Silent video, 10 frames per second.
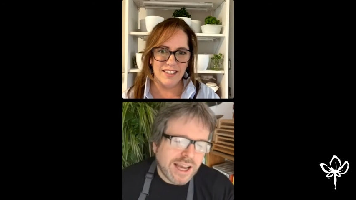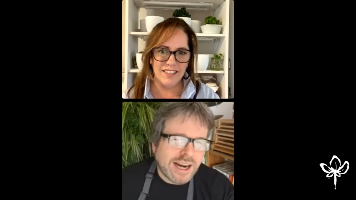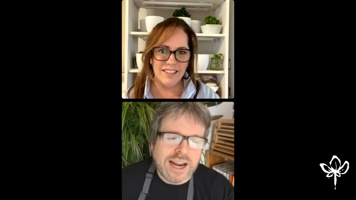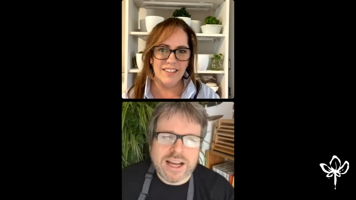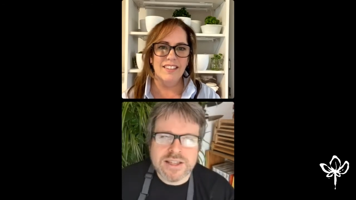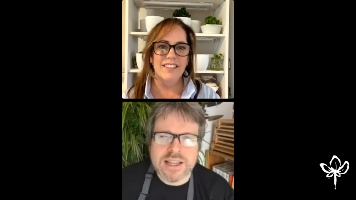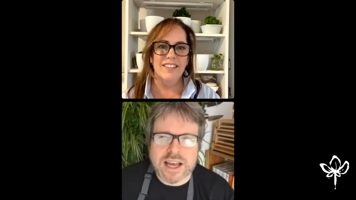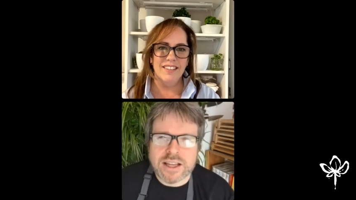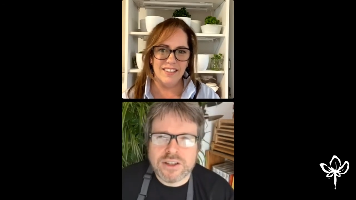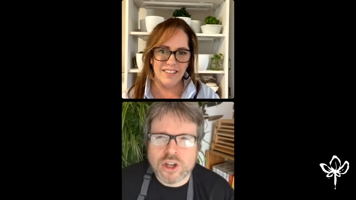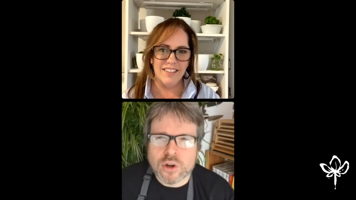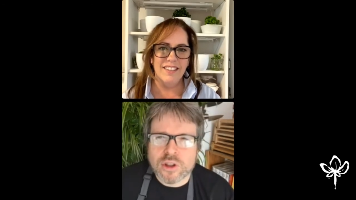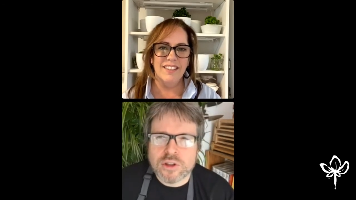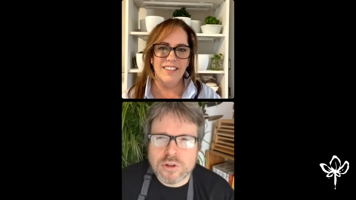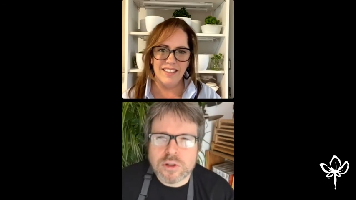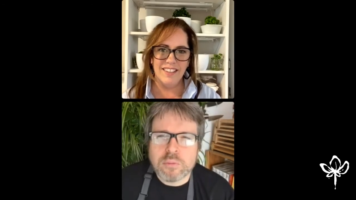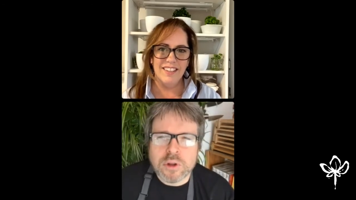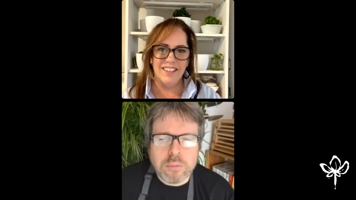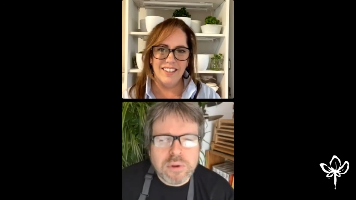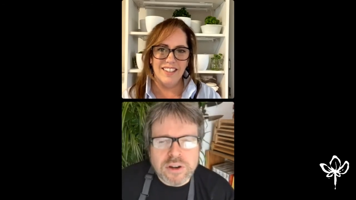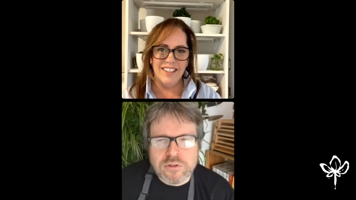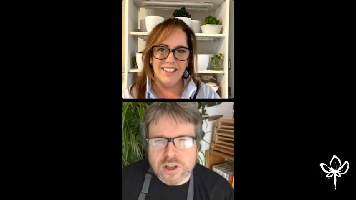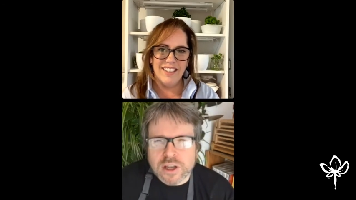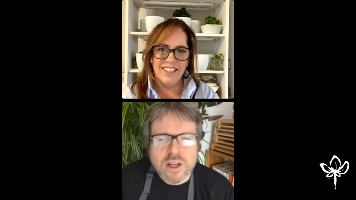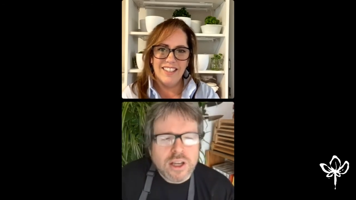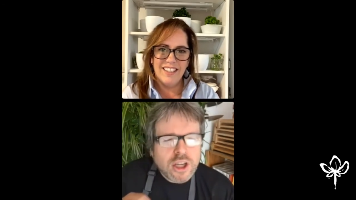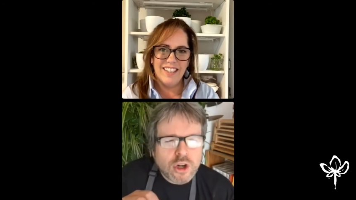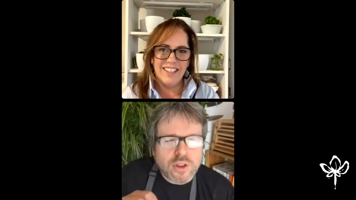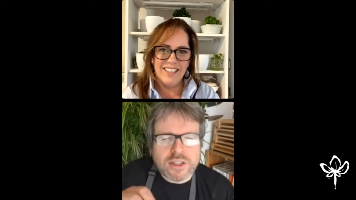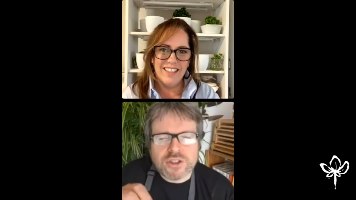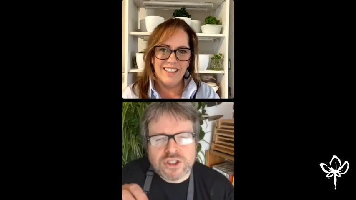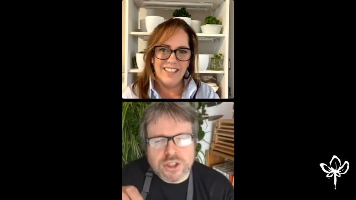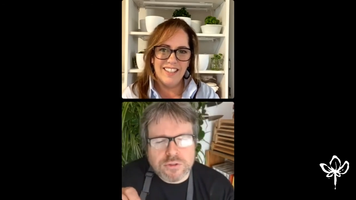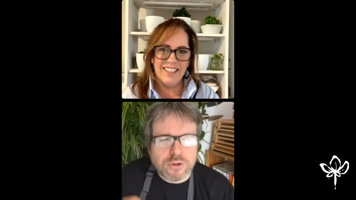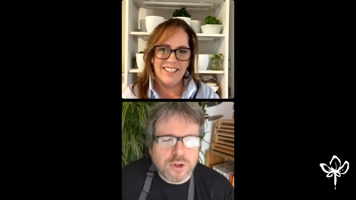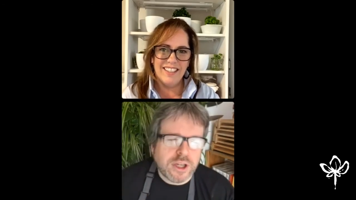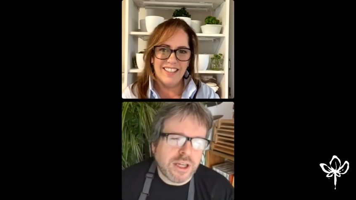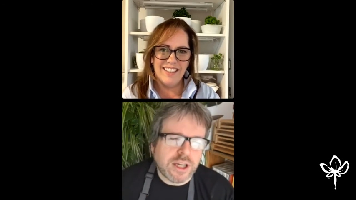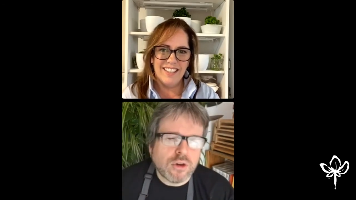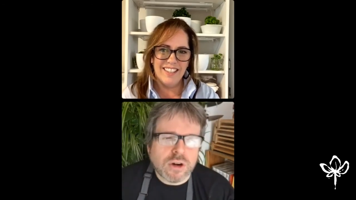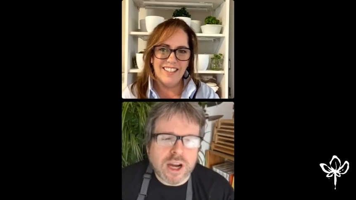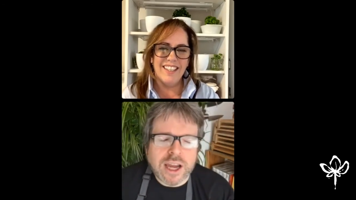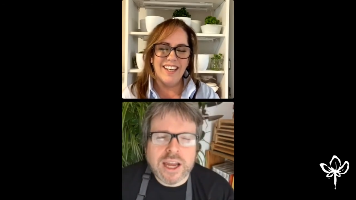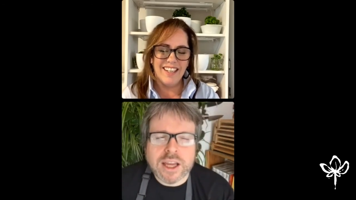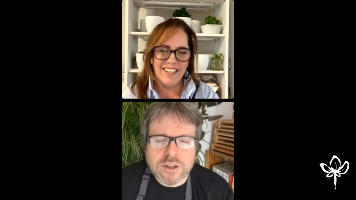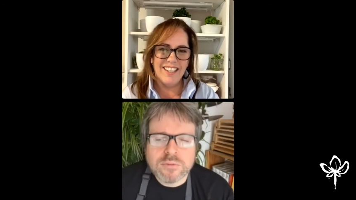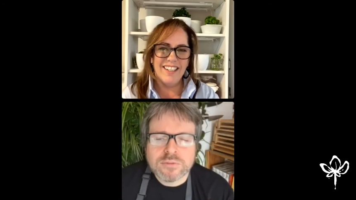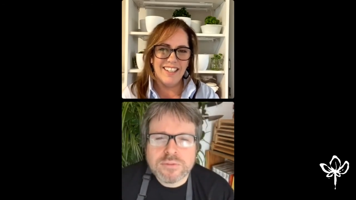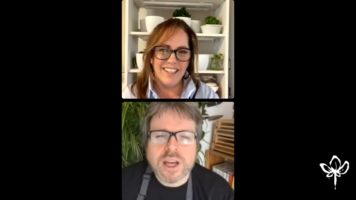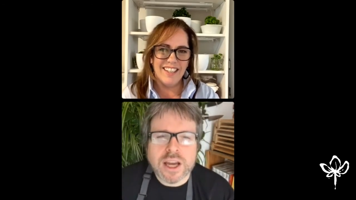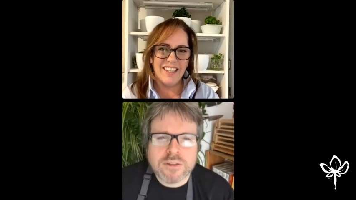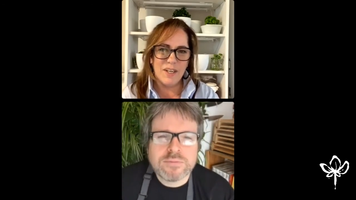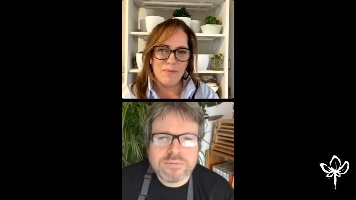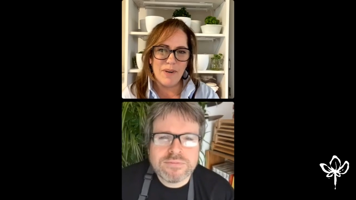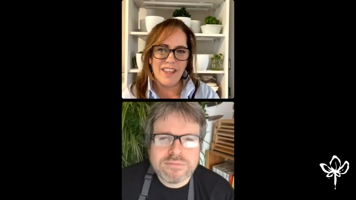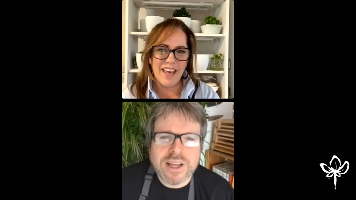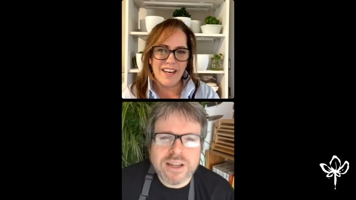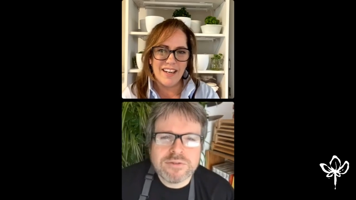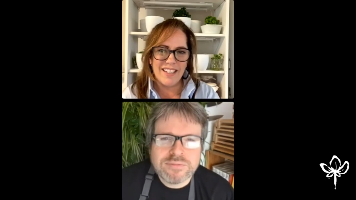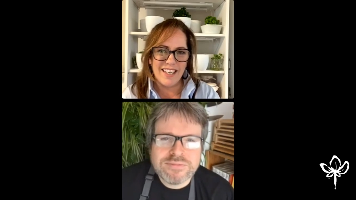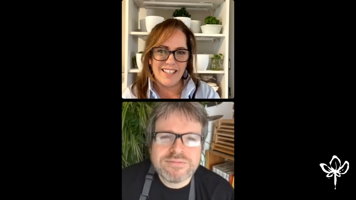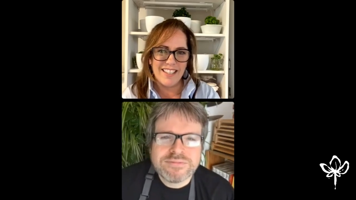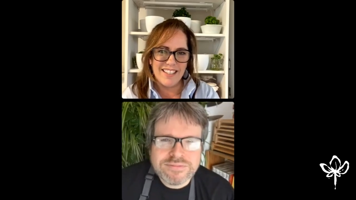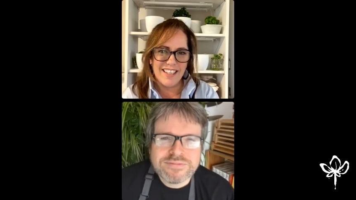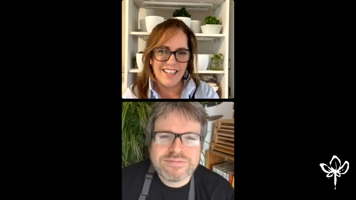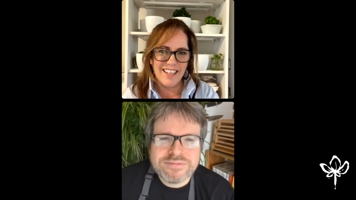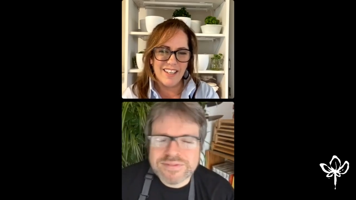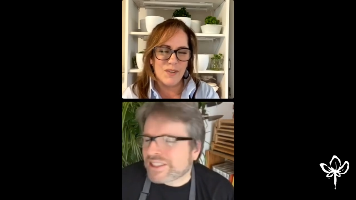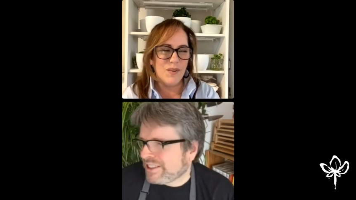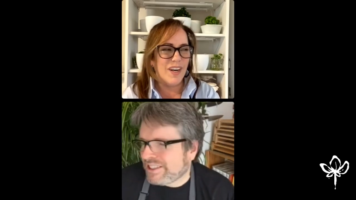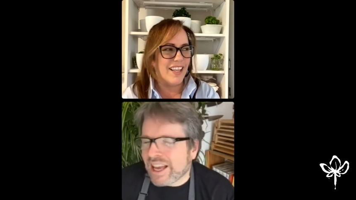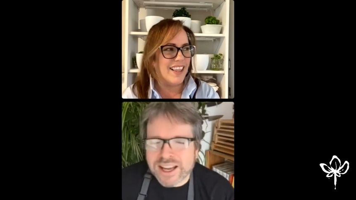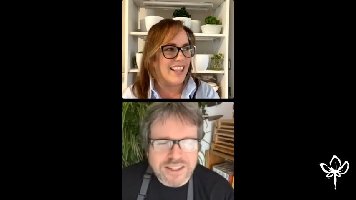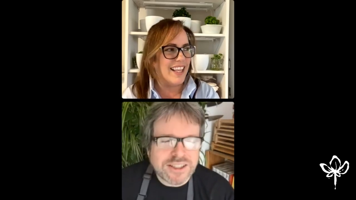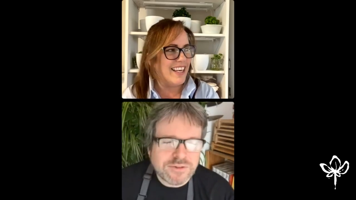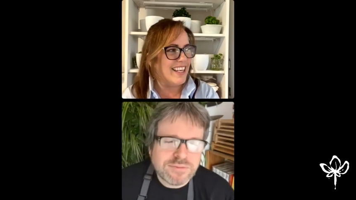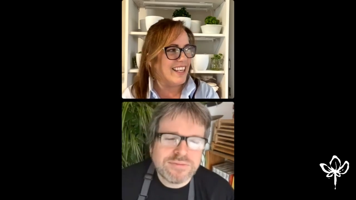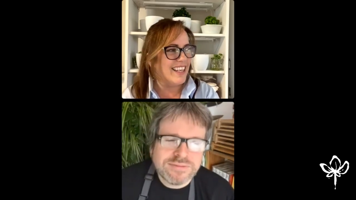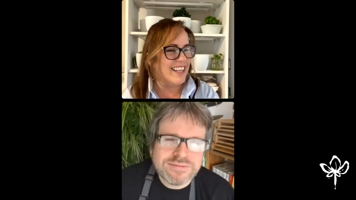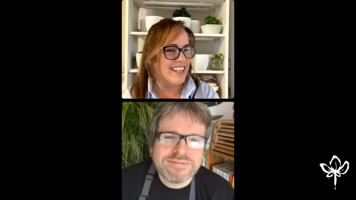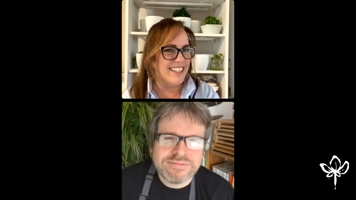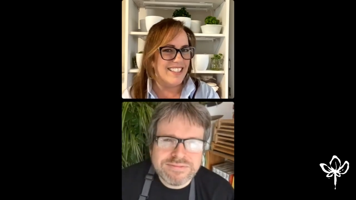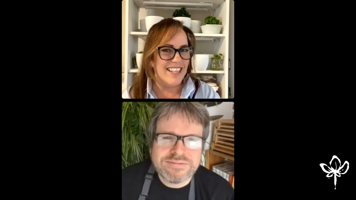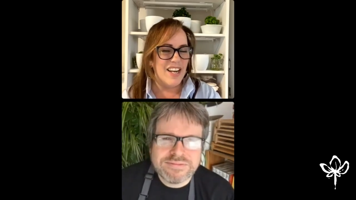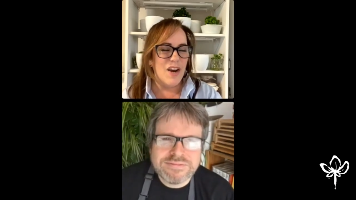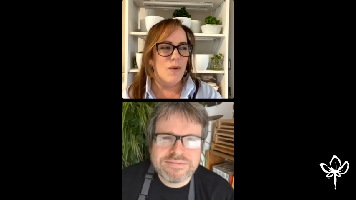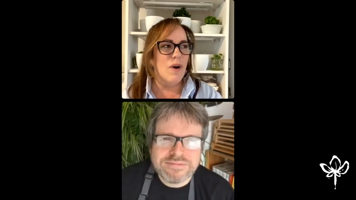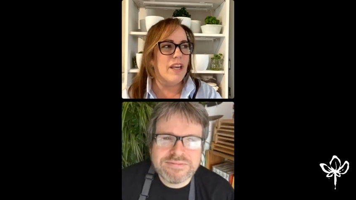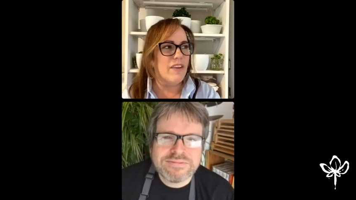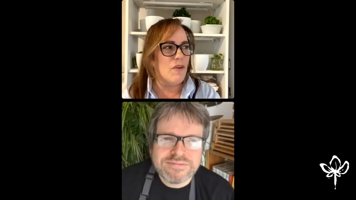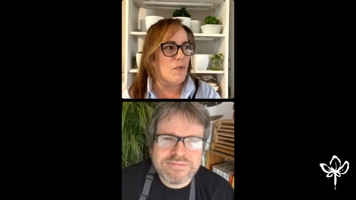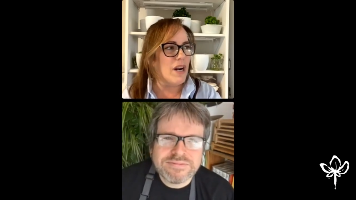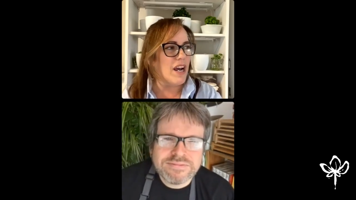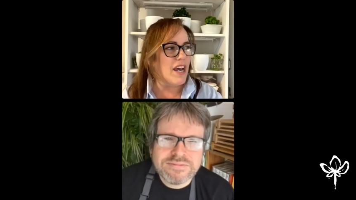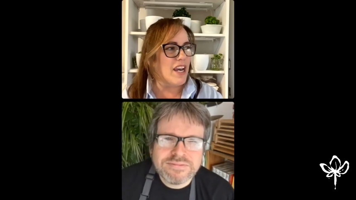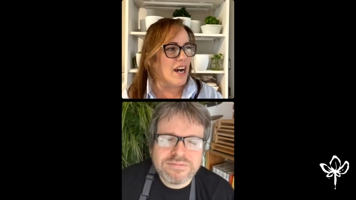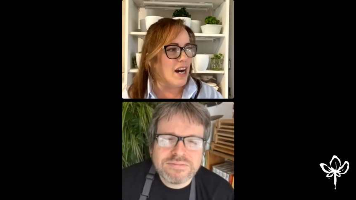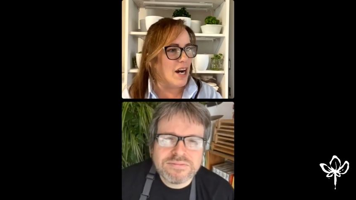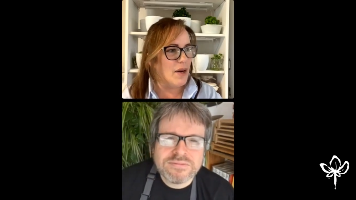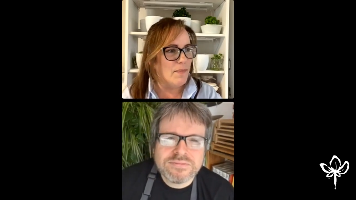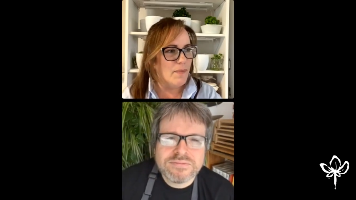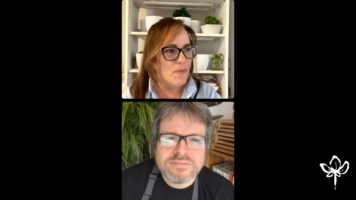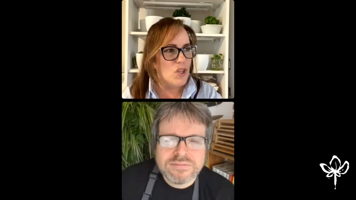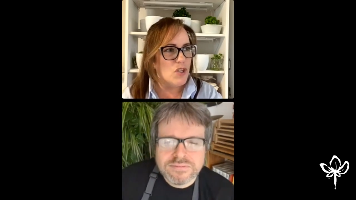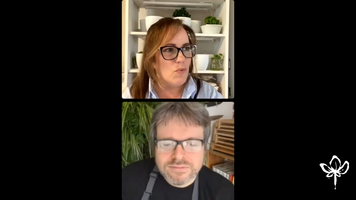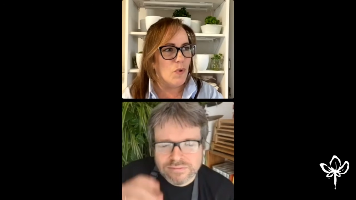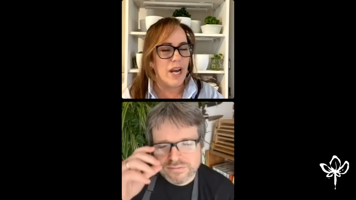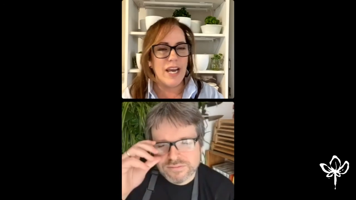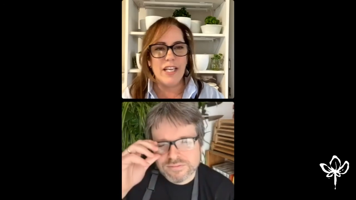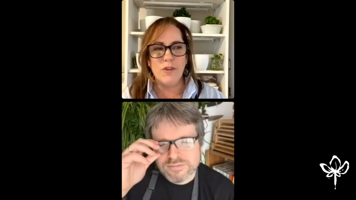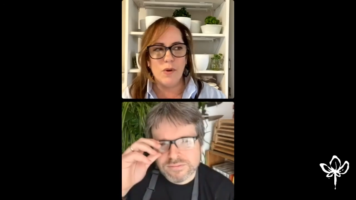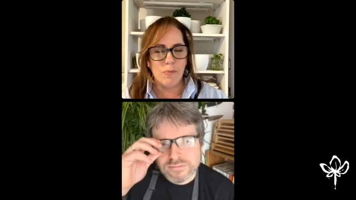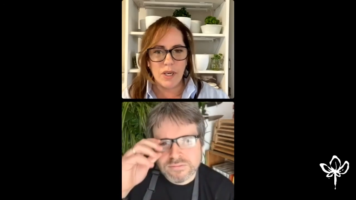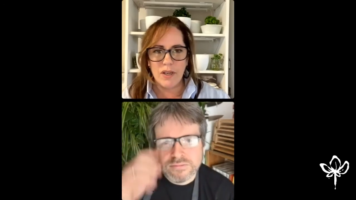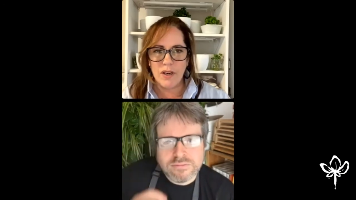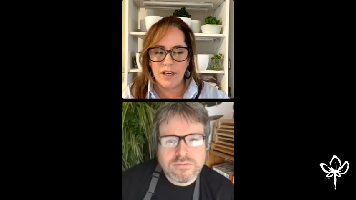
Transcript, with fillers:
Speaker 1: and it has that you know the the, the bit of a you know that silvery gray yeah, yeah. a little bit of that yeah.
Speaker 2: iridescence in it oh exactly. i like it well even when i um when i do a big cook